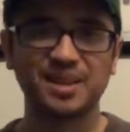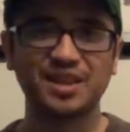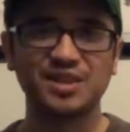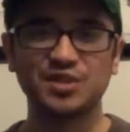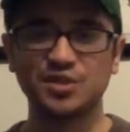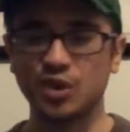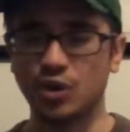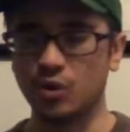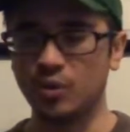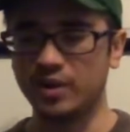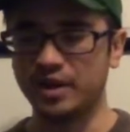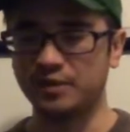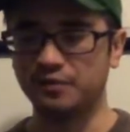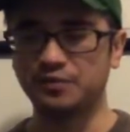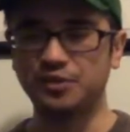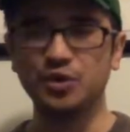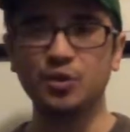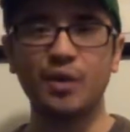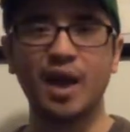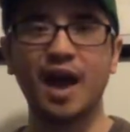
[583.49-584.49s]
So
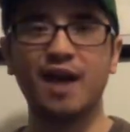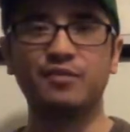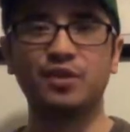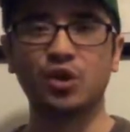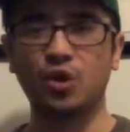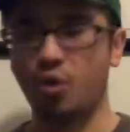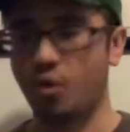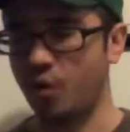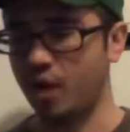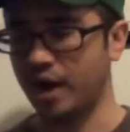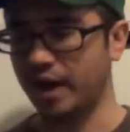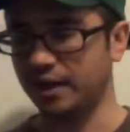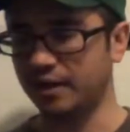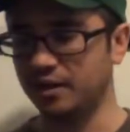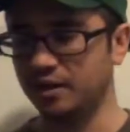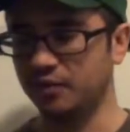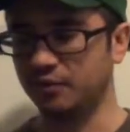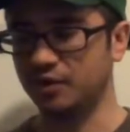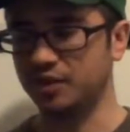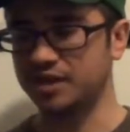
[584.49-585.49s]
if you have a coin,
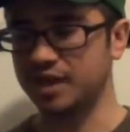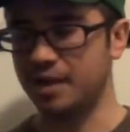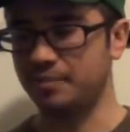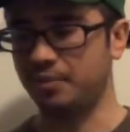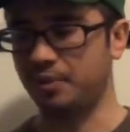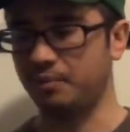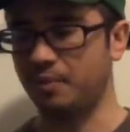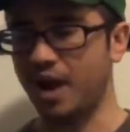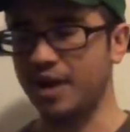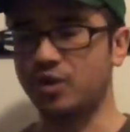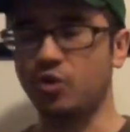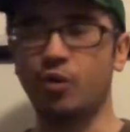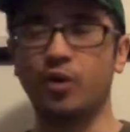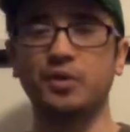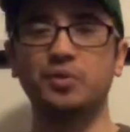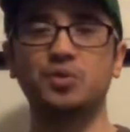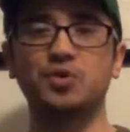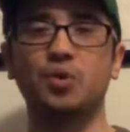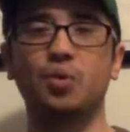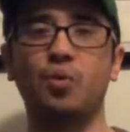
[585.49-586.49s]
for example, my
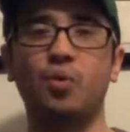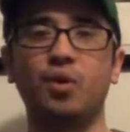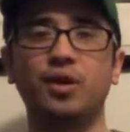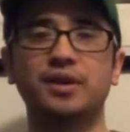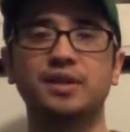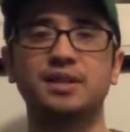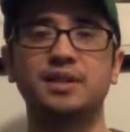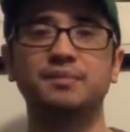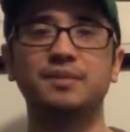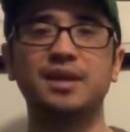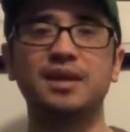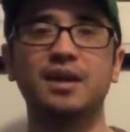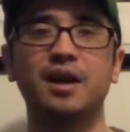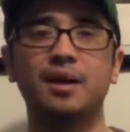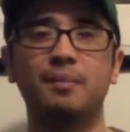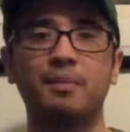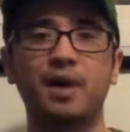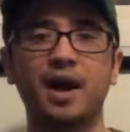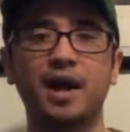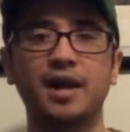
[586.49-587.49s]
coin was awarded to me
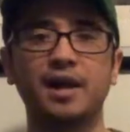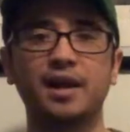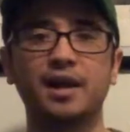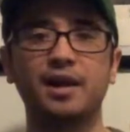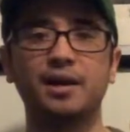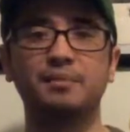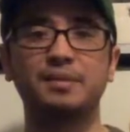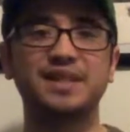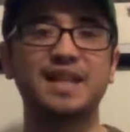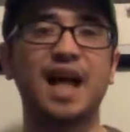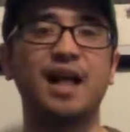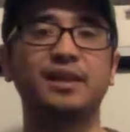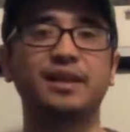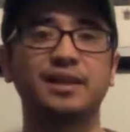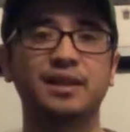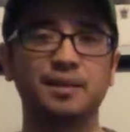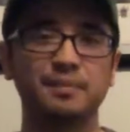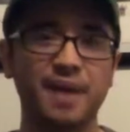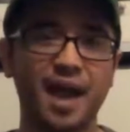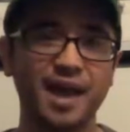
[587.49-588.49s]
by a battalion
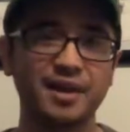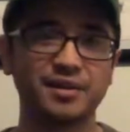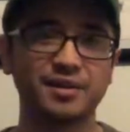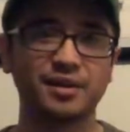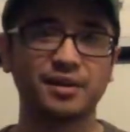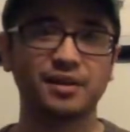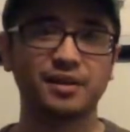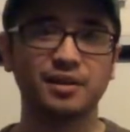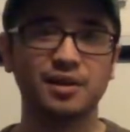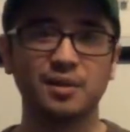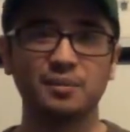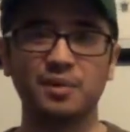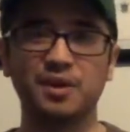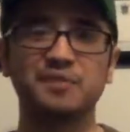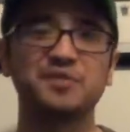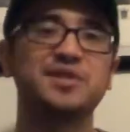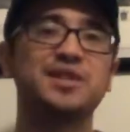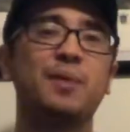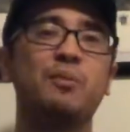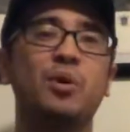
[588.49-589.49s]
commander. But
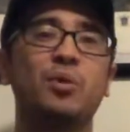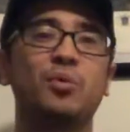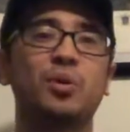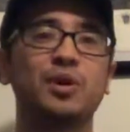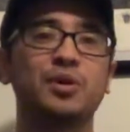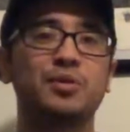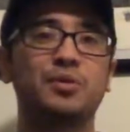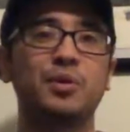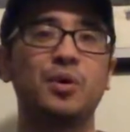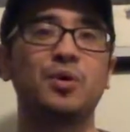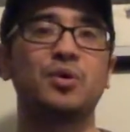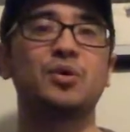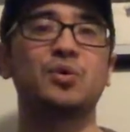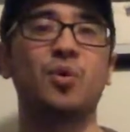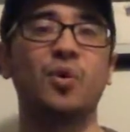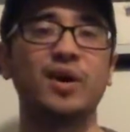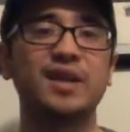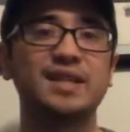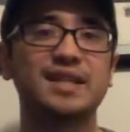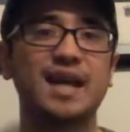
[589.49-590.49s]
if someone were to throw a
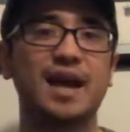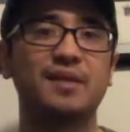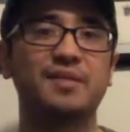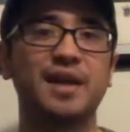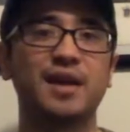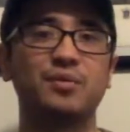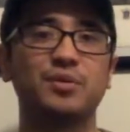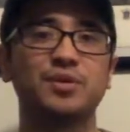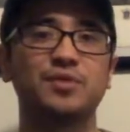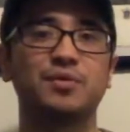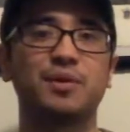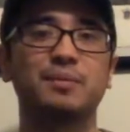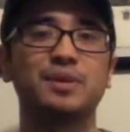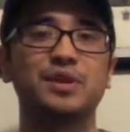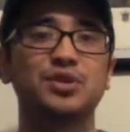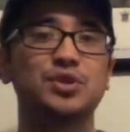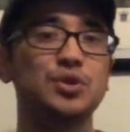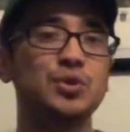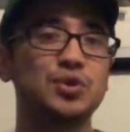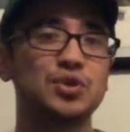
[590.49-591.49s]
coin down that was from a
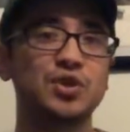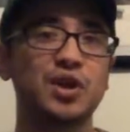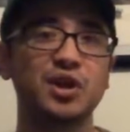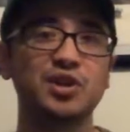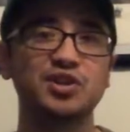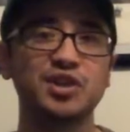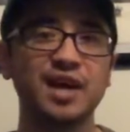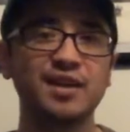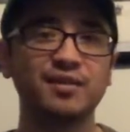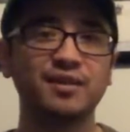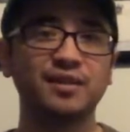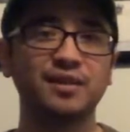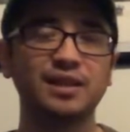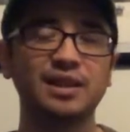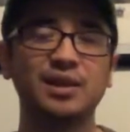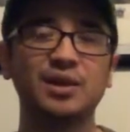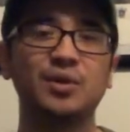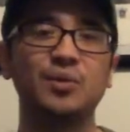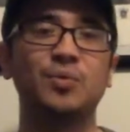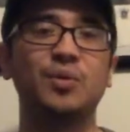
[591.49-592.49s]
two-star general,
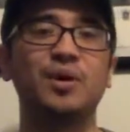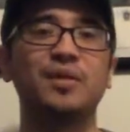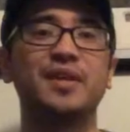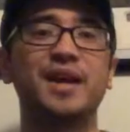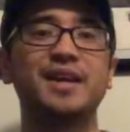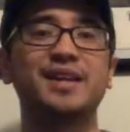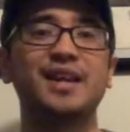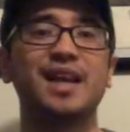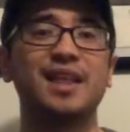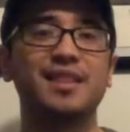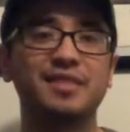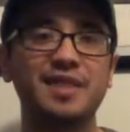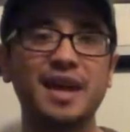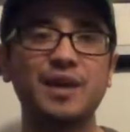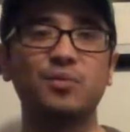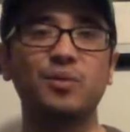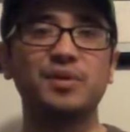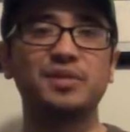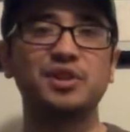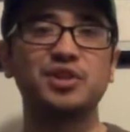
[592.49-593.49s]
well, then they
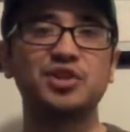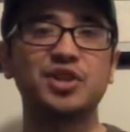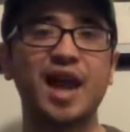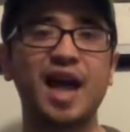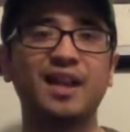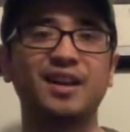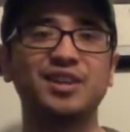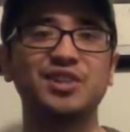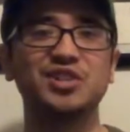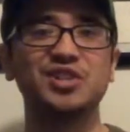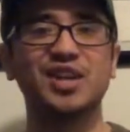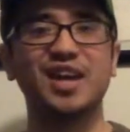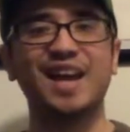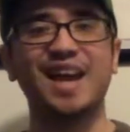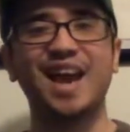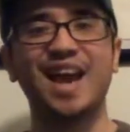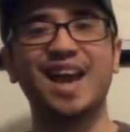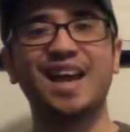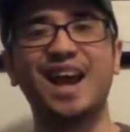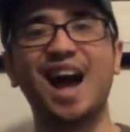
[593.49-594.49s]
win the challenge
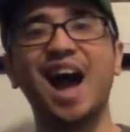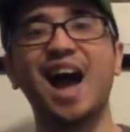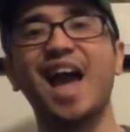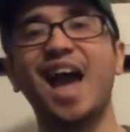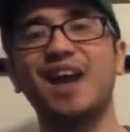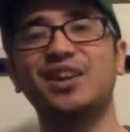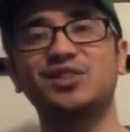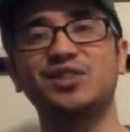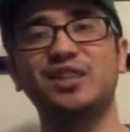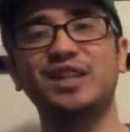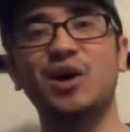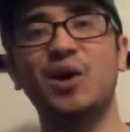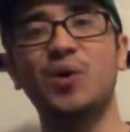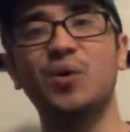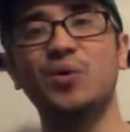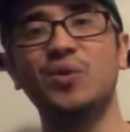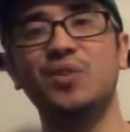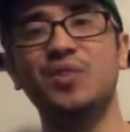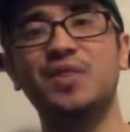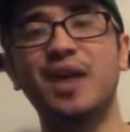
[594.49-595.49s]
and I actually
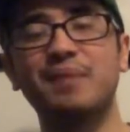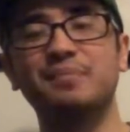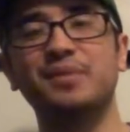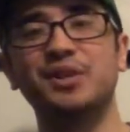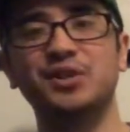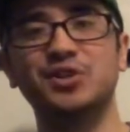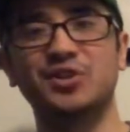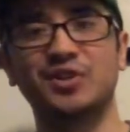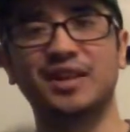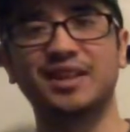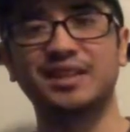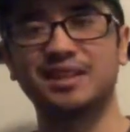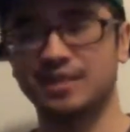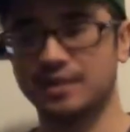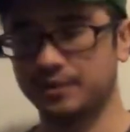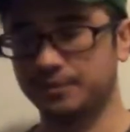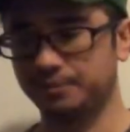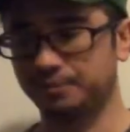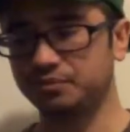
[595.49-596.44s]
owe them the drinks.